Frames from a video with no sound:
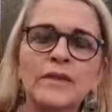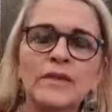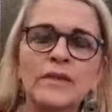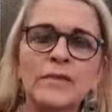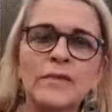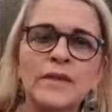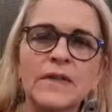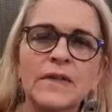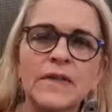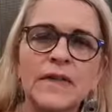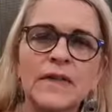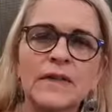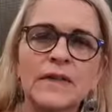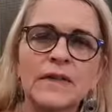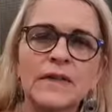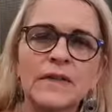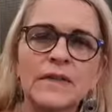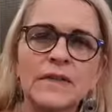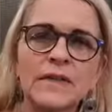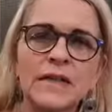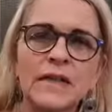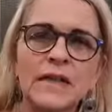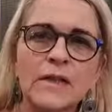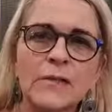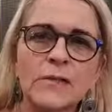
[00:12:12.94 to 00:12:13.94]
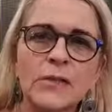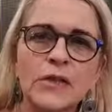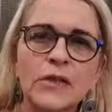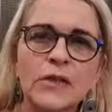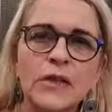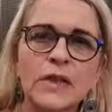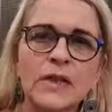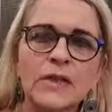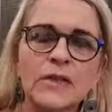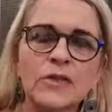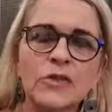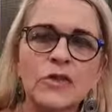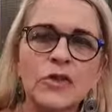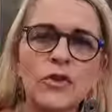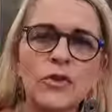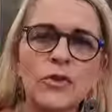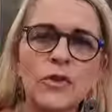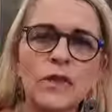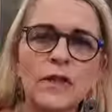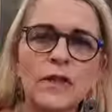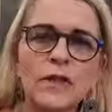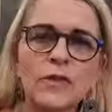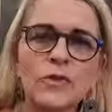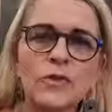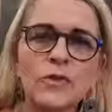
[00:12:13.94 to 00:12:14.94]
with that and see if you can
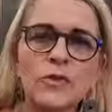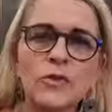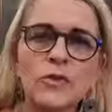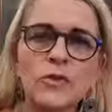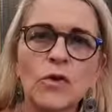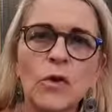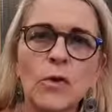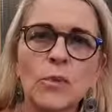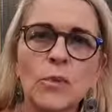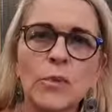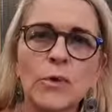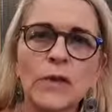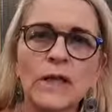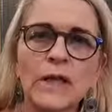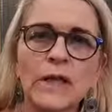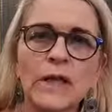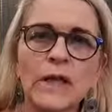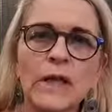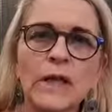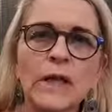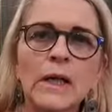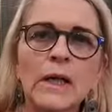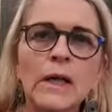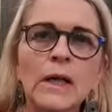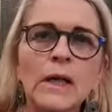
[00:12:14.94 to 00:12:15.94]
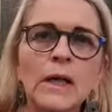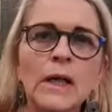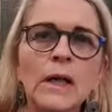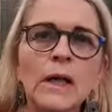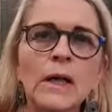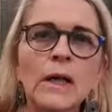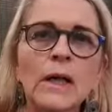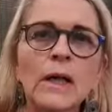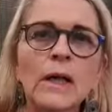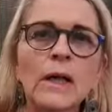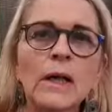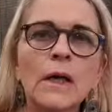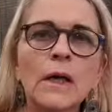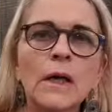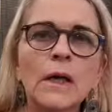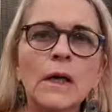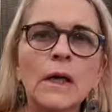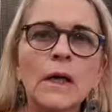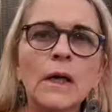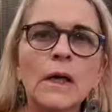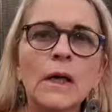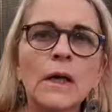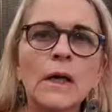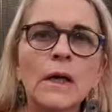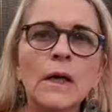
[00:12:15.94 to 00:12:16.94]
tune into somebody,
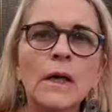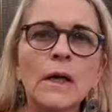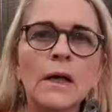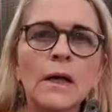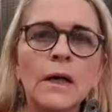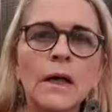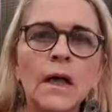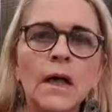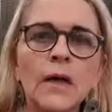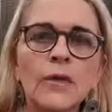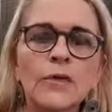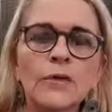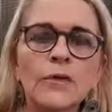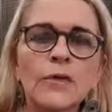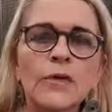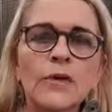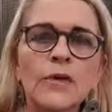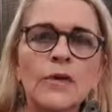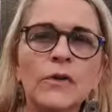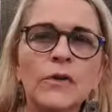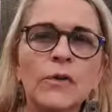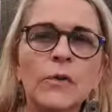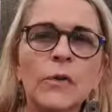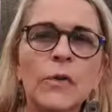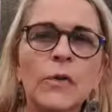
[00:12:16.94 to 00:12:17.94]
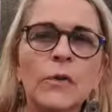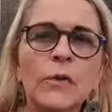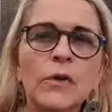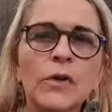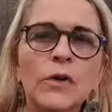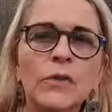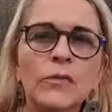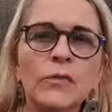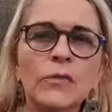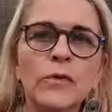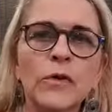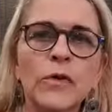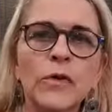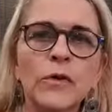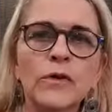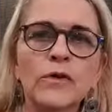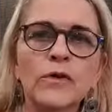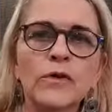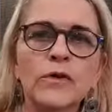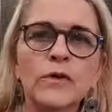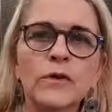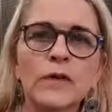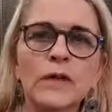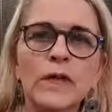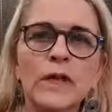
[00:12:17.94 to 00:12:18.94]
a loved one who you've
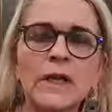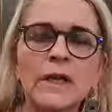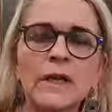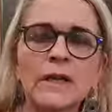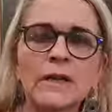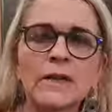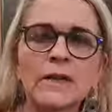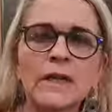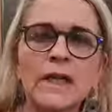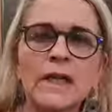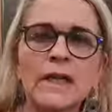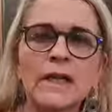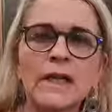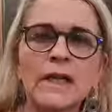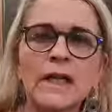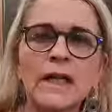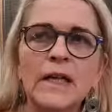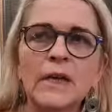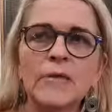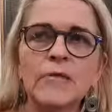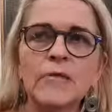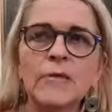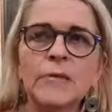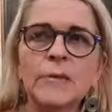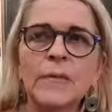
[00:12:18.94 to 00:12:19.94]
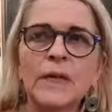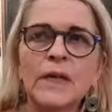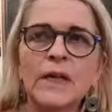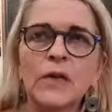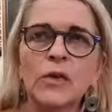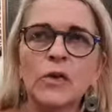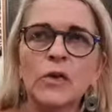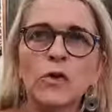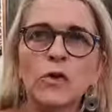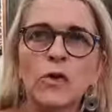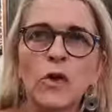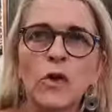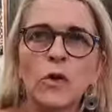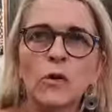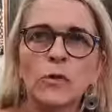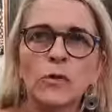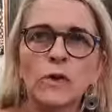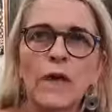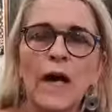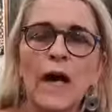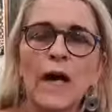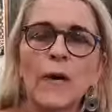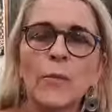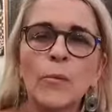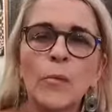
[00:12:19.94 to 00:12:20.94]
lost, and it can even be your own
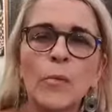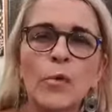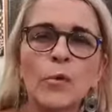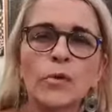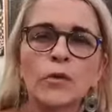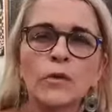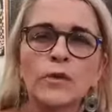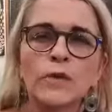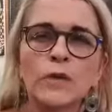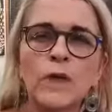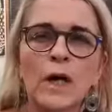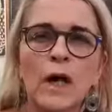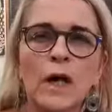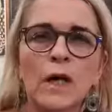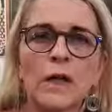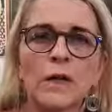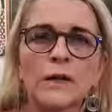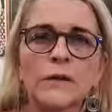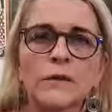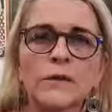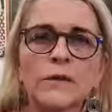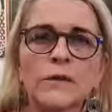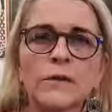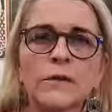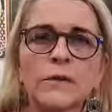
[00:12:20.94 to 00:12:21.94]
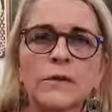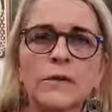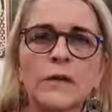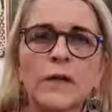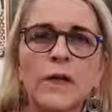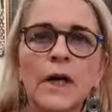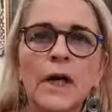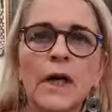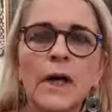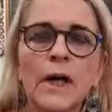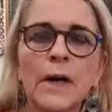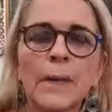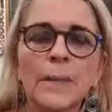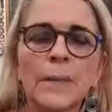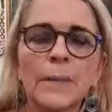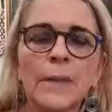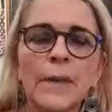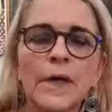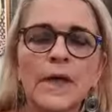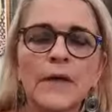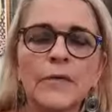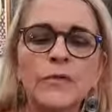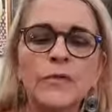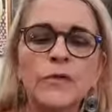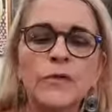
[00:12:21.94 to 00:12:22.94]
unborn child.
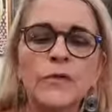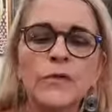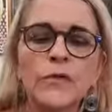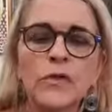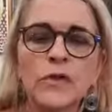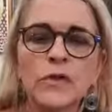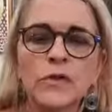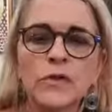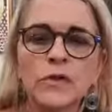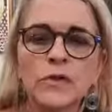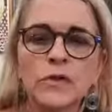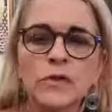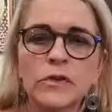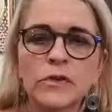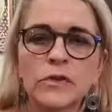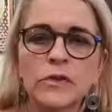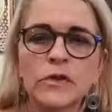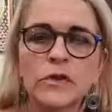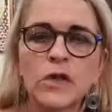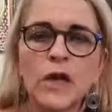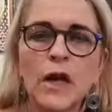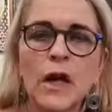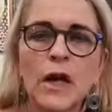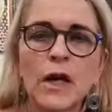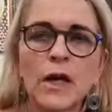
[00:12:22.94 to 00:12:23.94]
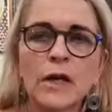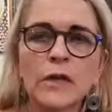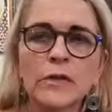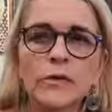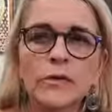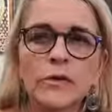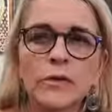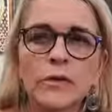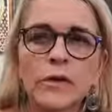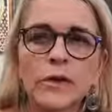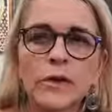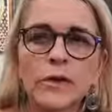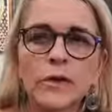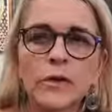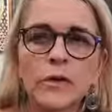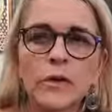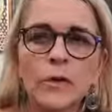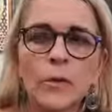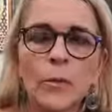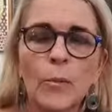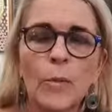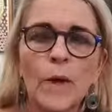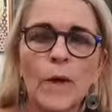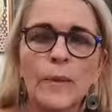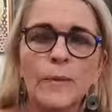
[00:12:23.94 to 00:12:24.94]
If you've lost a child, or
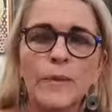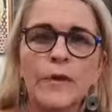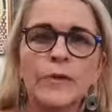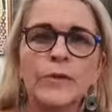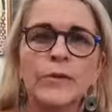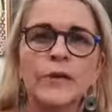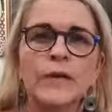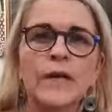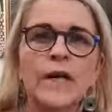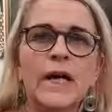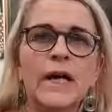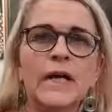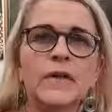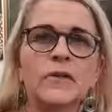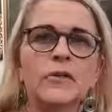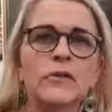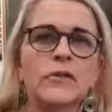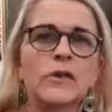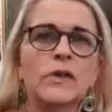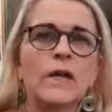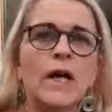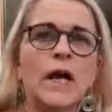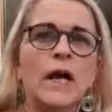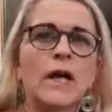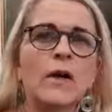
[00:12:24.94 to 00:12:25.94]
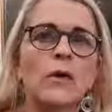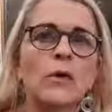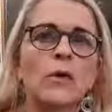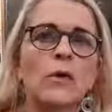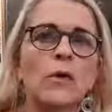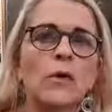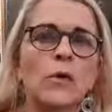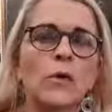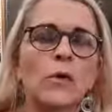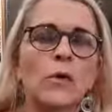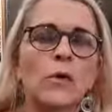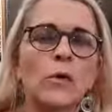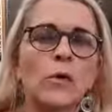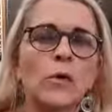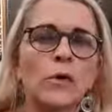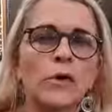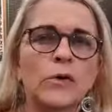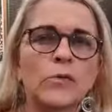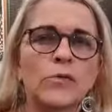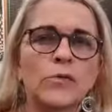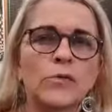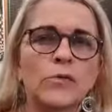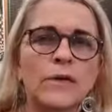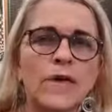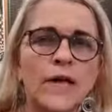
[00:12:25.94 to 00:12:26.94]
your mom and your dad, or an uncle, or
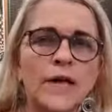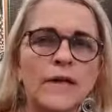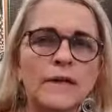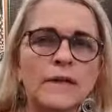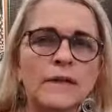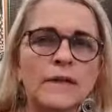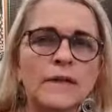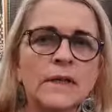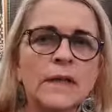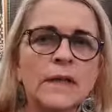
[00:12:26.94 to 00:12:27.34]
a friend.